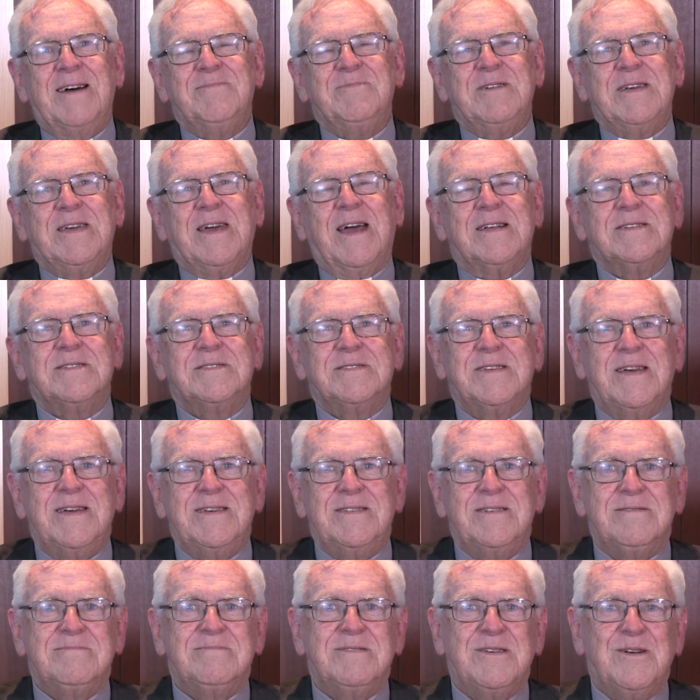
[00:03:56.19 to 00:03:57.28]
we can't say
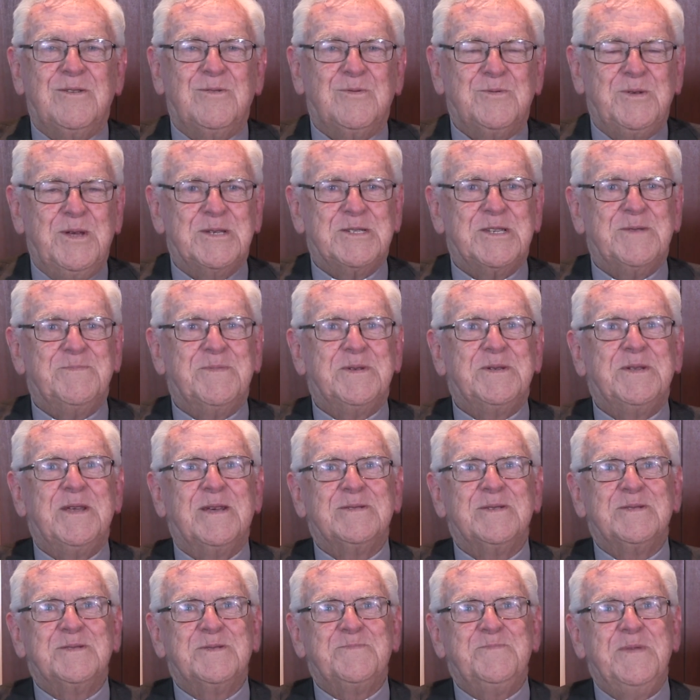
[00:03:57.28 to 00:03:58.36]
that the Old Testament
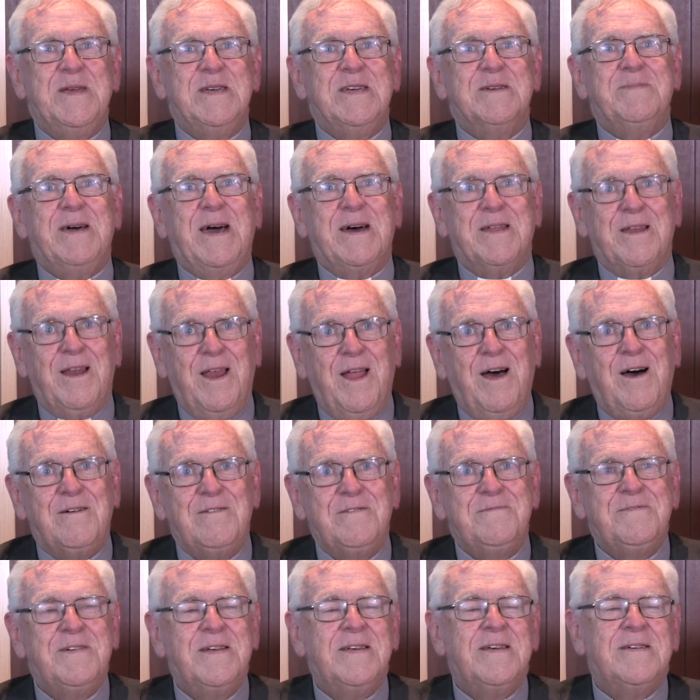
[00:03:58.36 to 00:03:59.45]
doesn't speak about
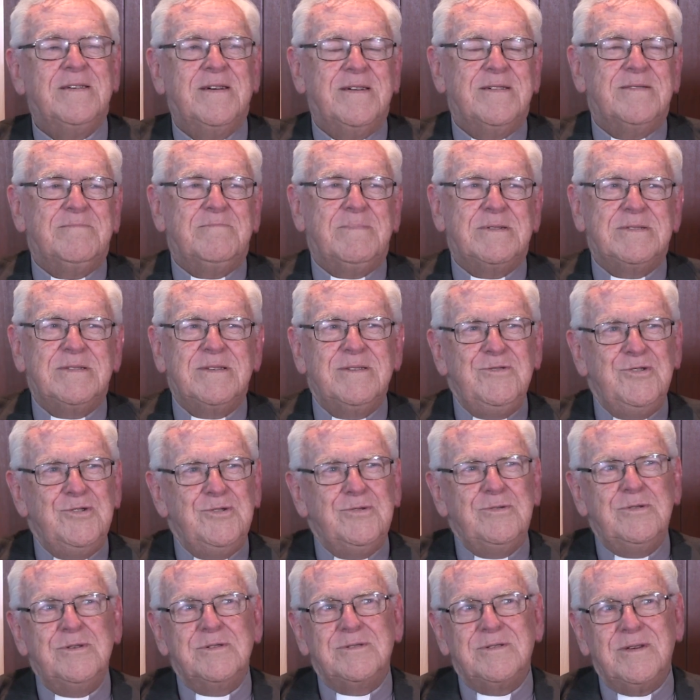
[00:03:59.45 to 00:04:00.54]
love, but the
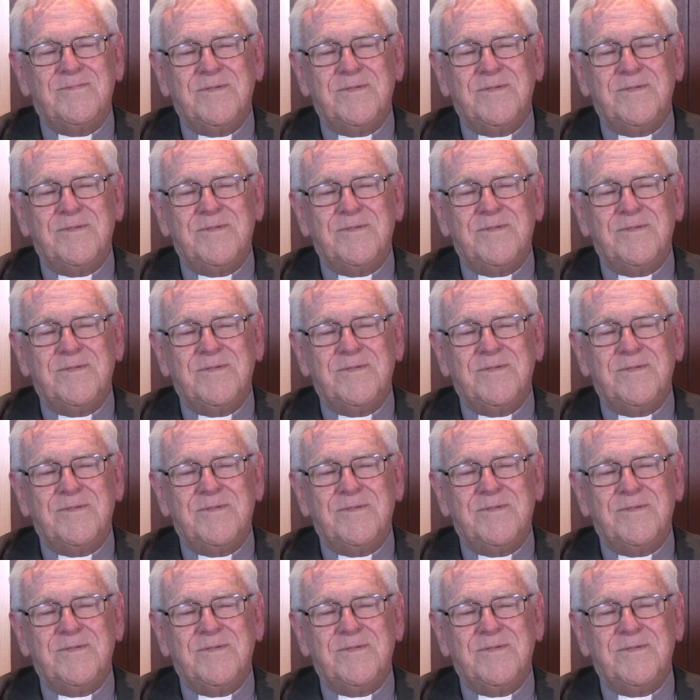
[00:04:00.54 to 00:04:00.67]
newness